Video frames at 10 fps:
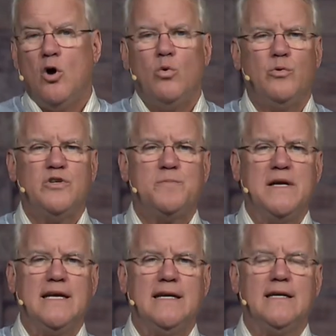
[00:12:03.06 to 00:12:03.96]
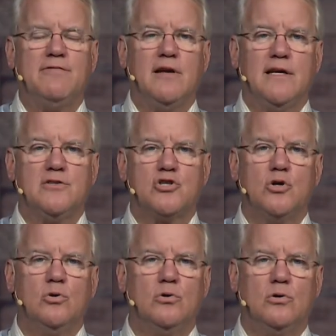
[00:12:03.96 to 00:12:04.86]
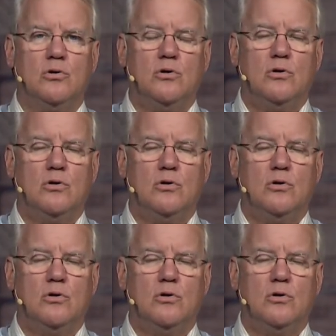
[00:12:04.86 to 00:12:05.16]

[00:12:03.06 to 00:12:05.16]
Would we speak any differently at school?